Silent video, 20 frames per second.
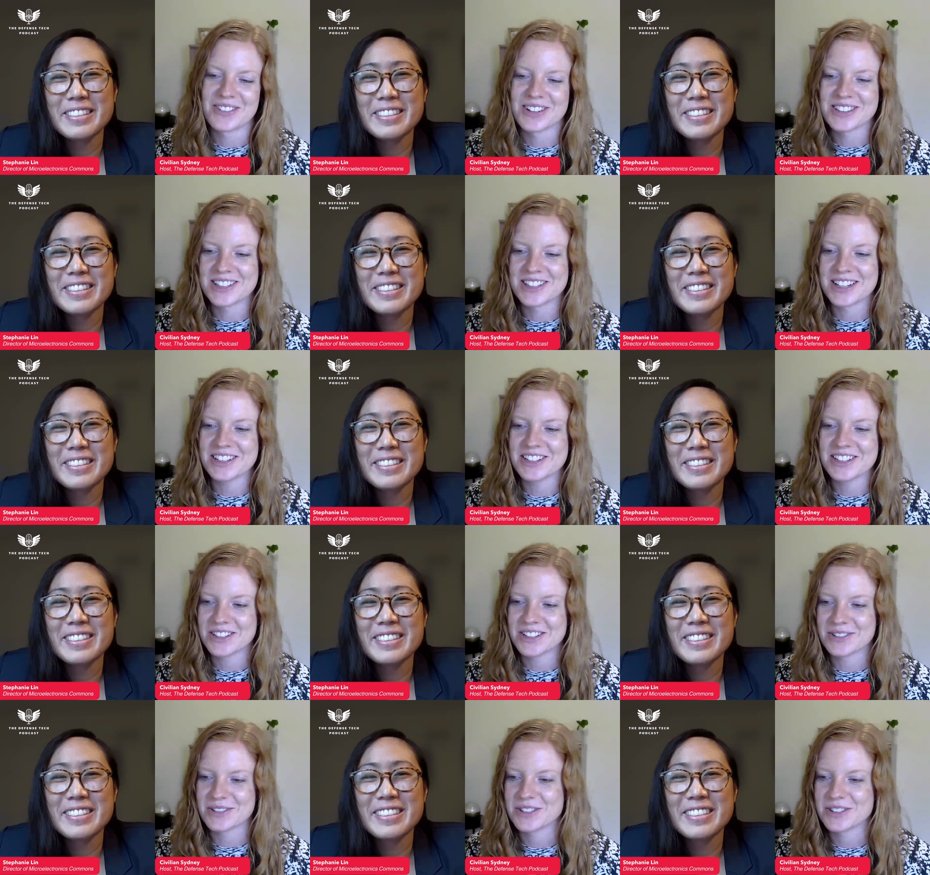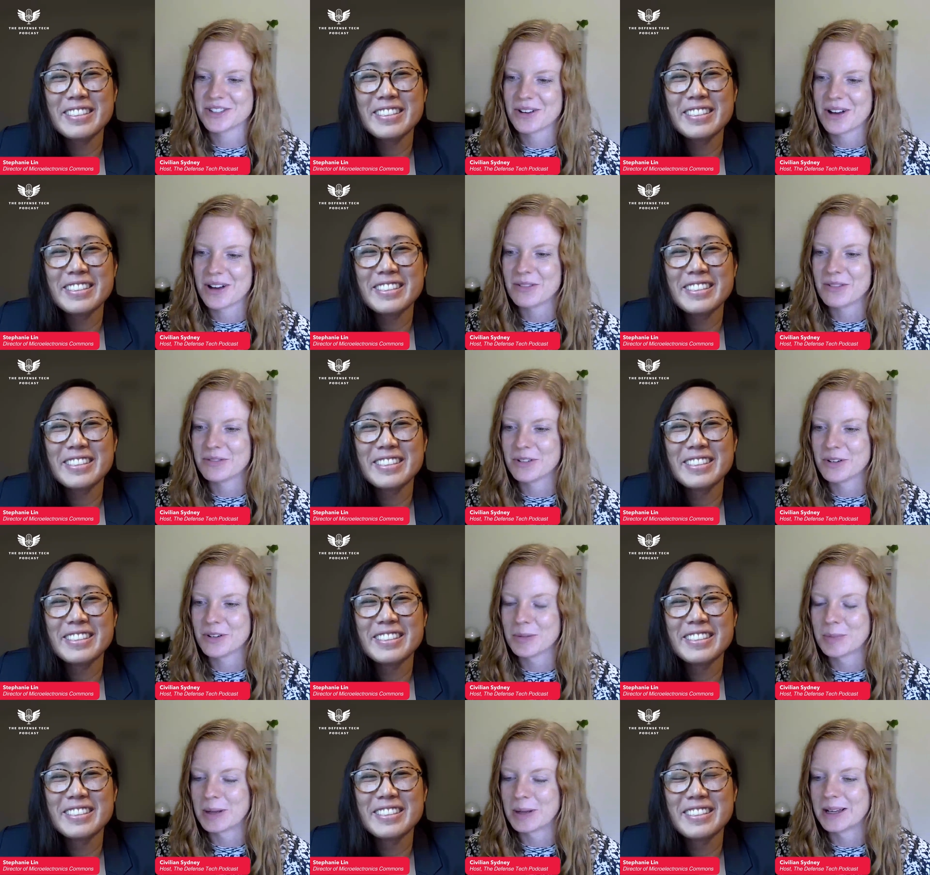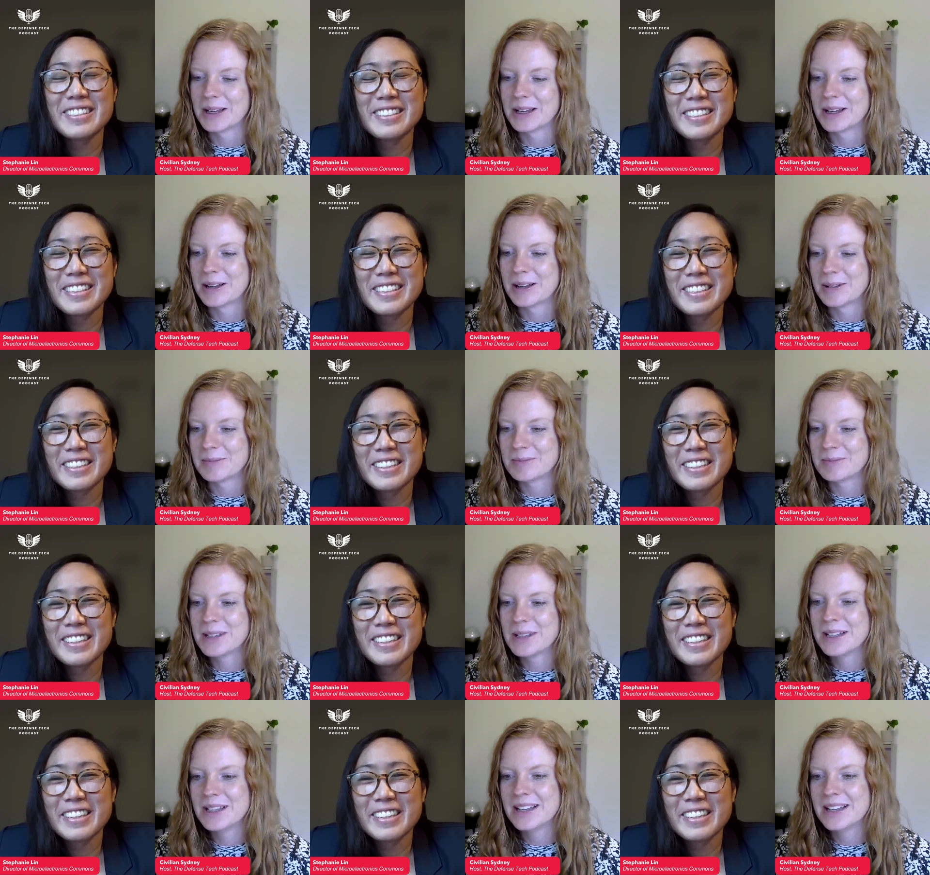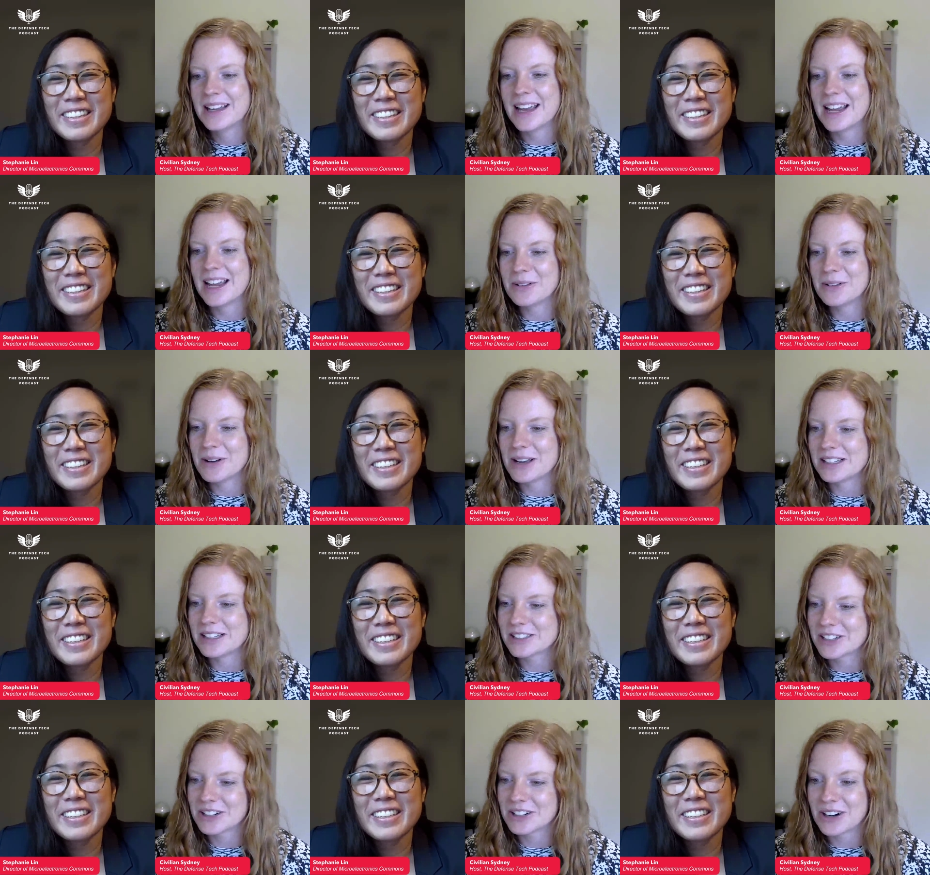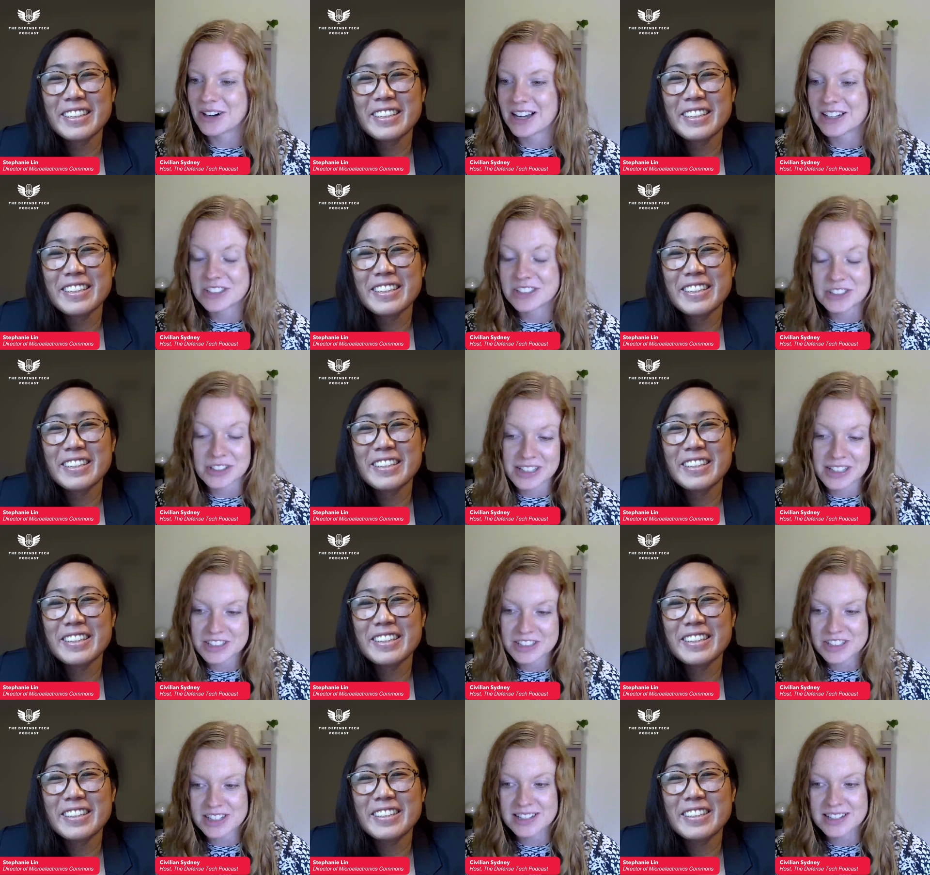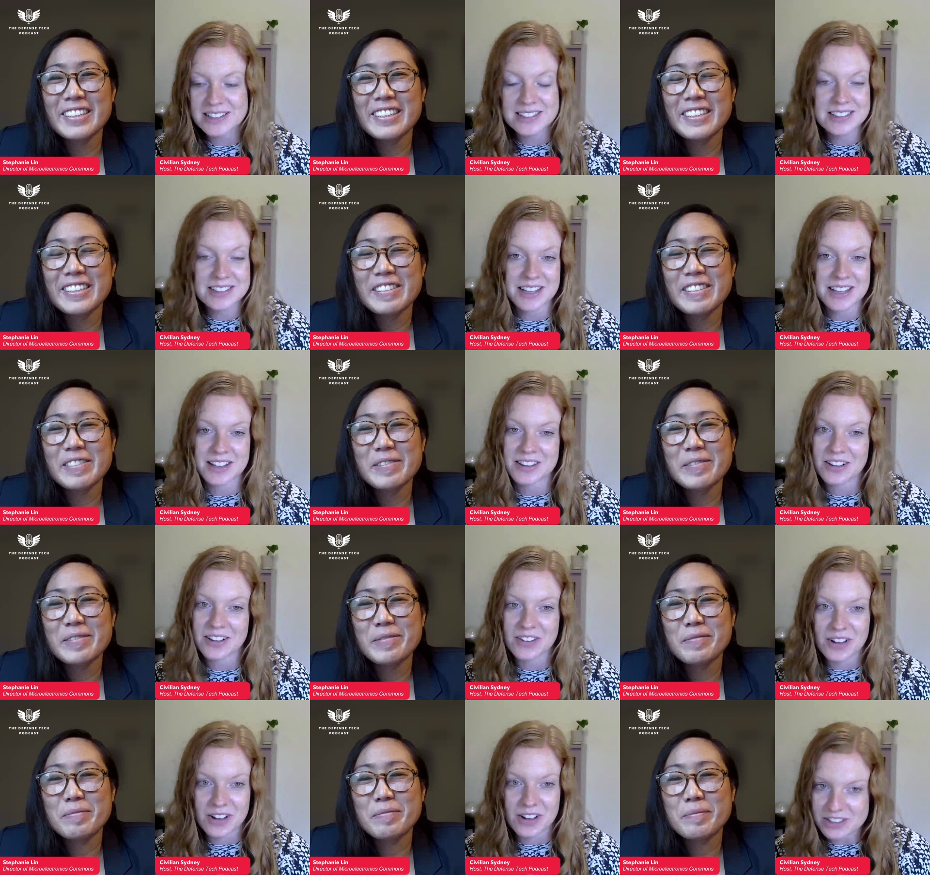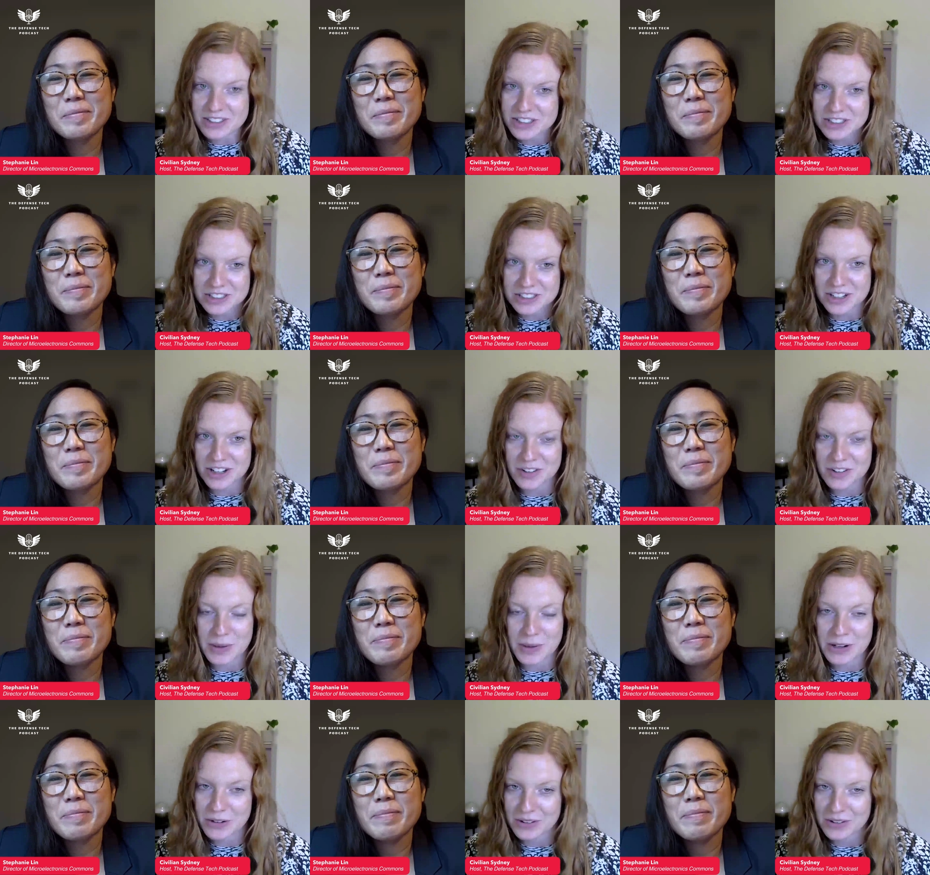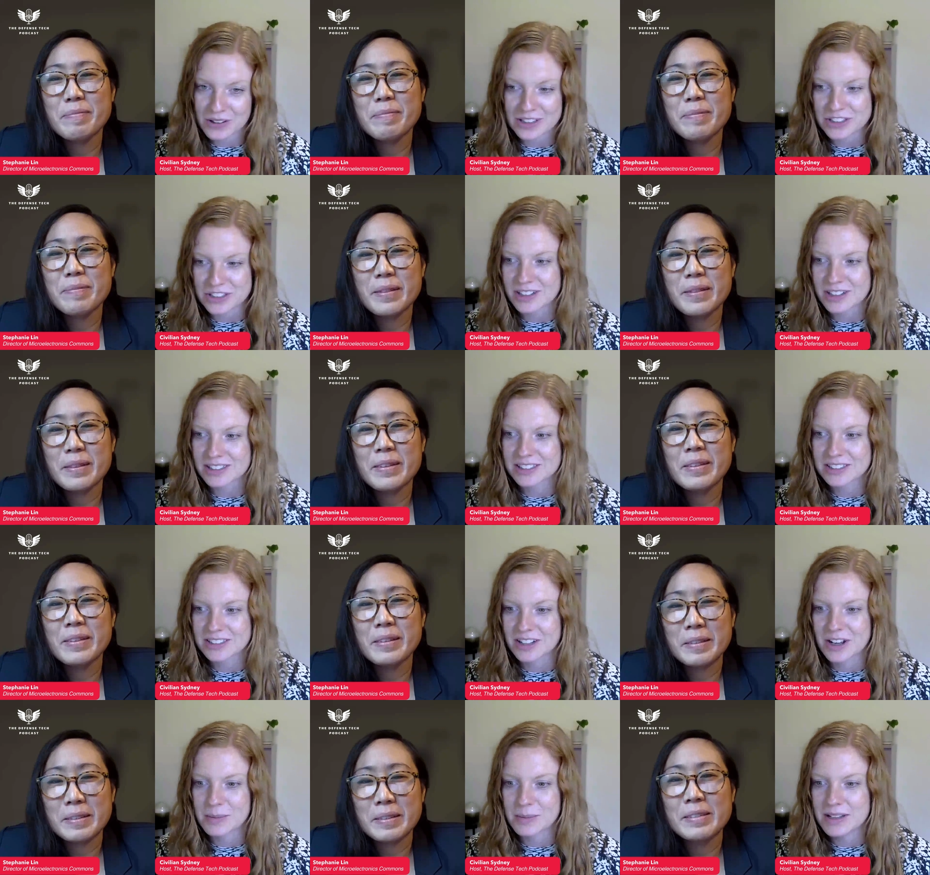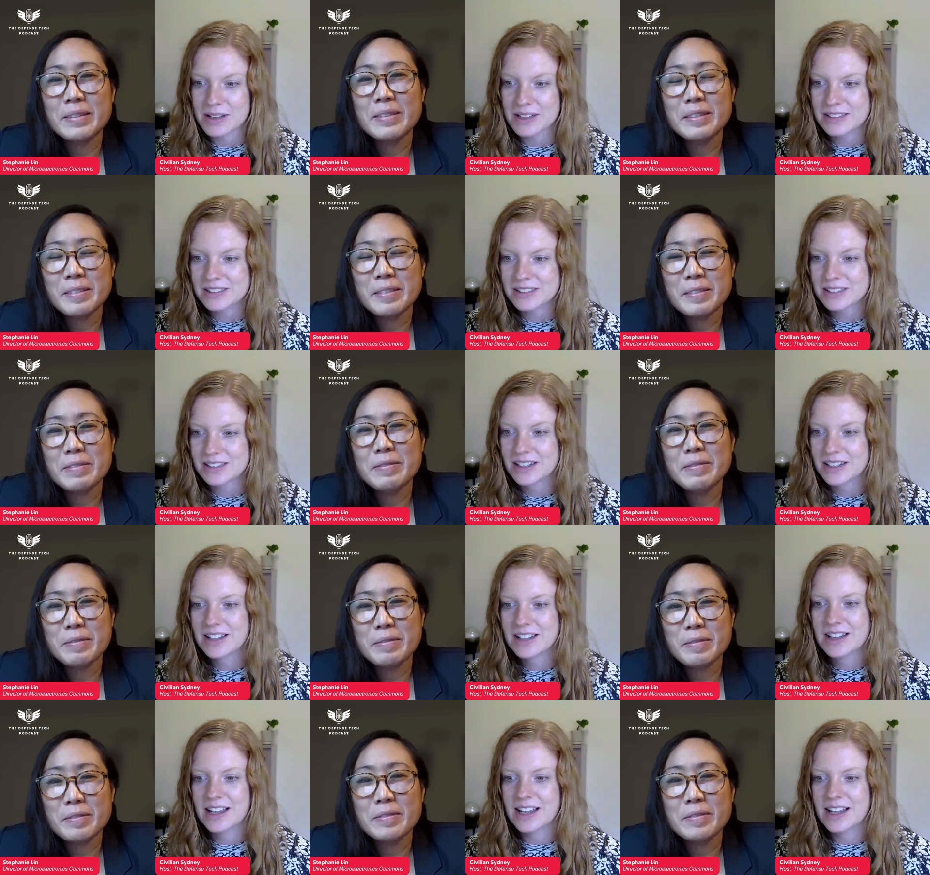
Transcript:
Speaker 1: conversation. It was so helpful. But, um, anyways, congratulations on the launch of Microelectronics Commons.